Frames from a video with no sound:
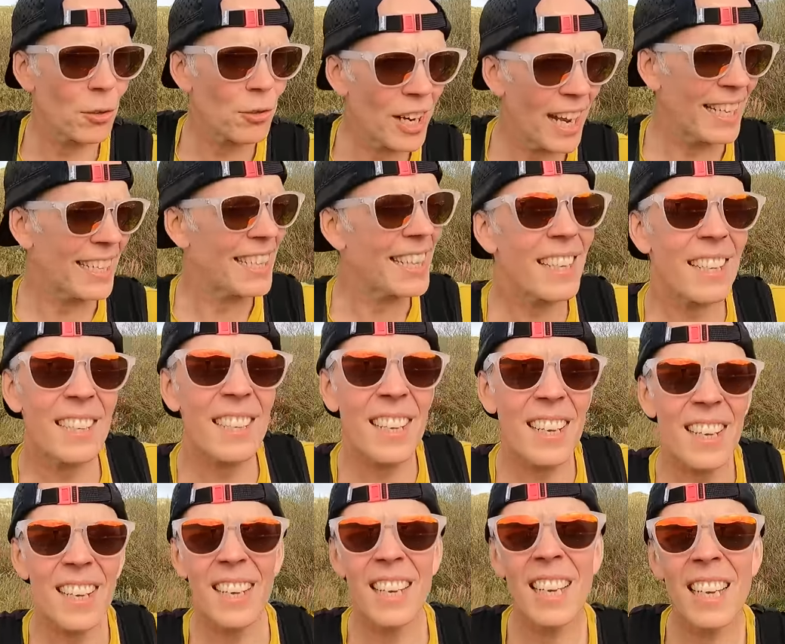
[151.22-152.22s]
in already, and
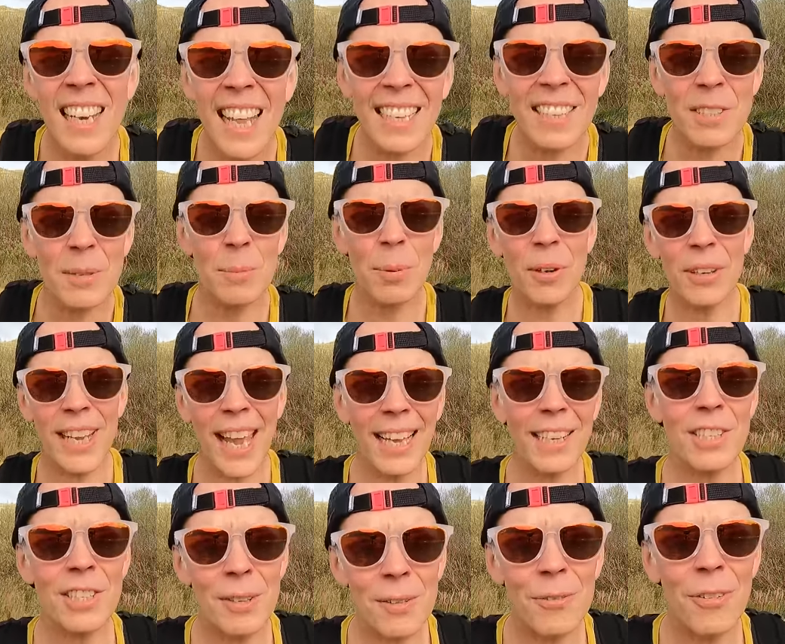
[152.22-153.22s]
legs and body
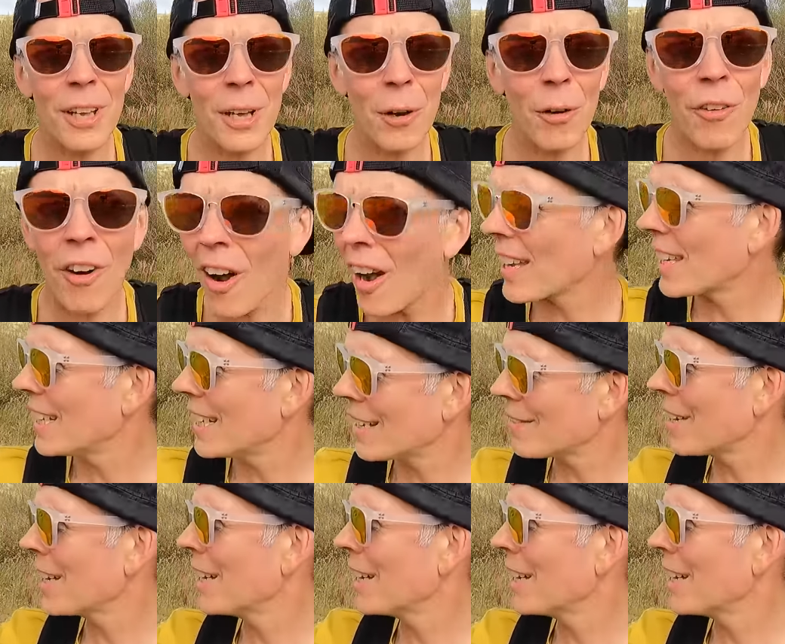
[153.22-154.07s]
actually feel all right. You